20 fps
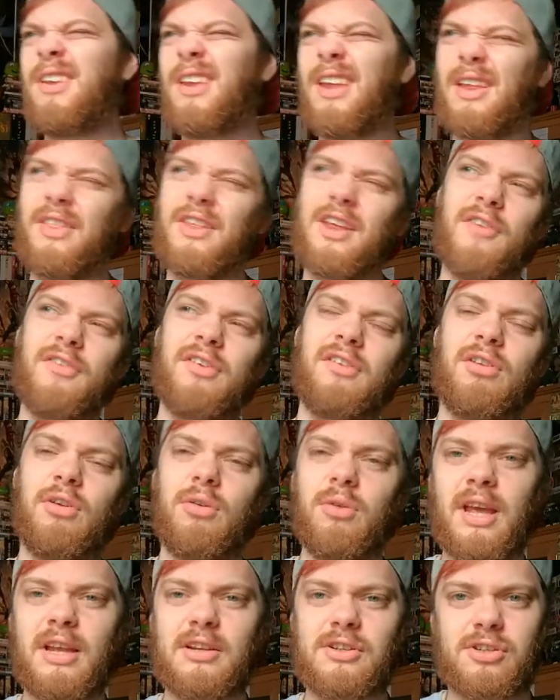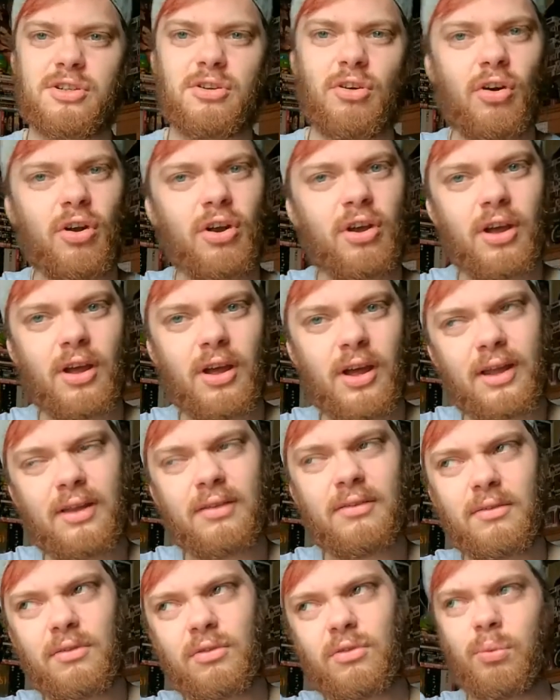The other two get stronger
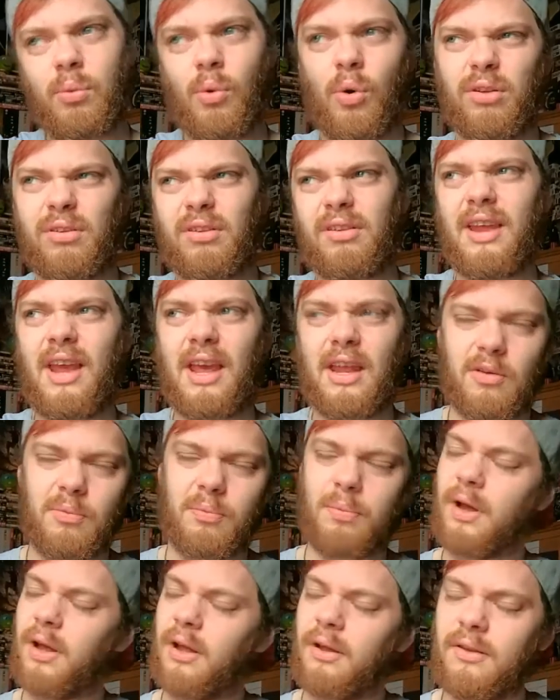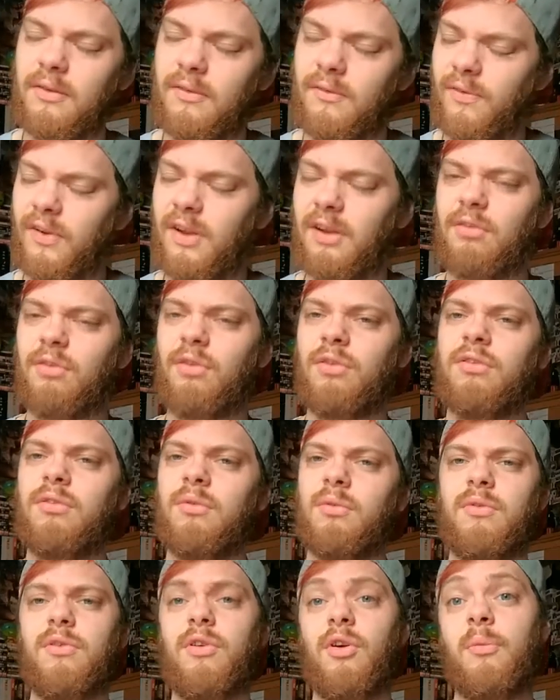towards the end. But
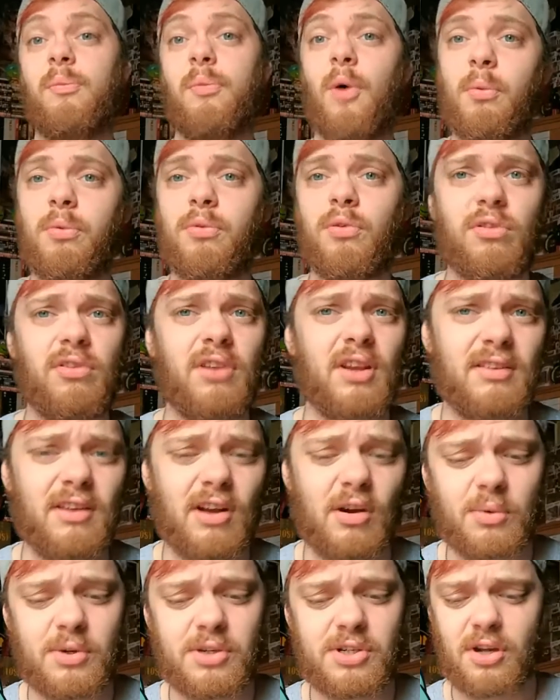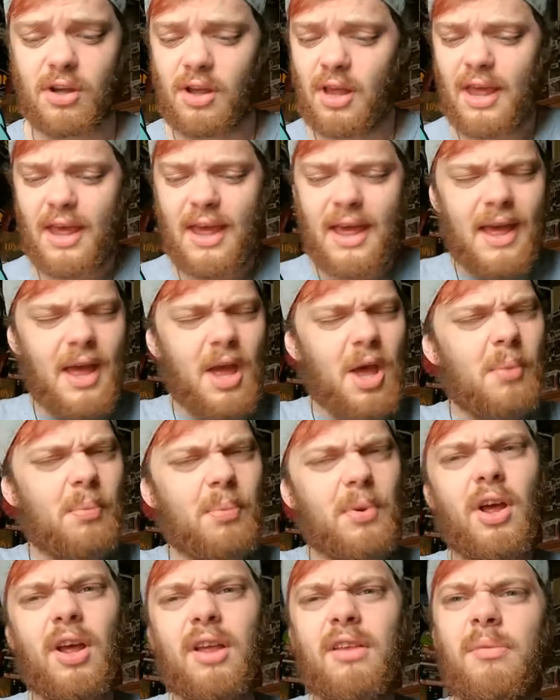Bulbasaur sticks out, would you?
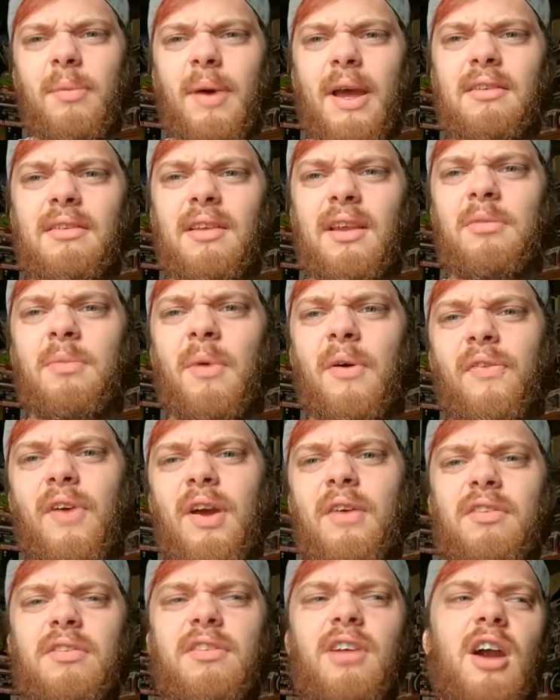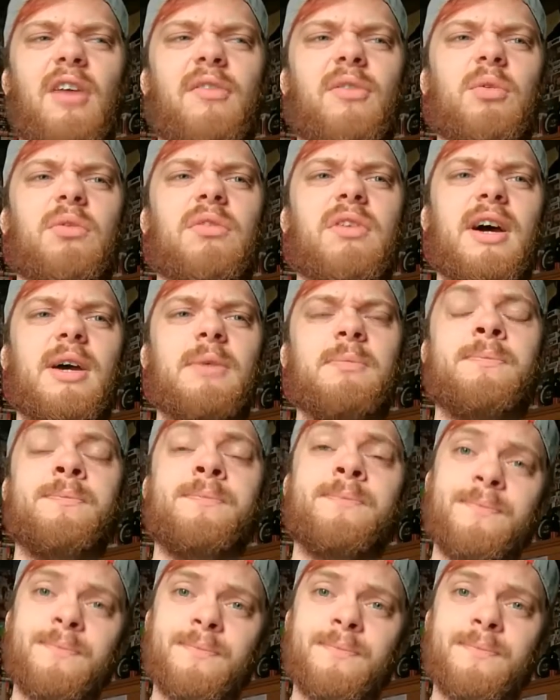But yeah, he's amazing. He's my favourite starter of all time.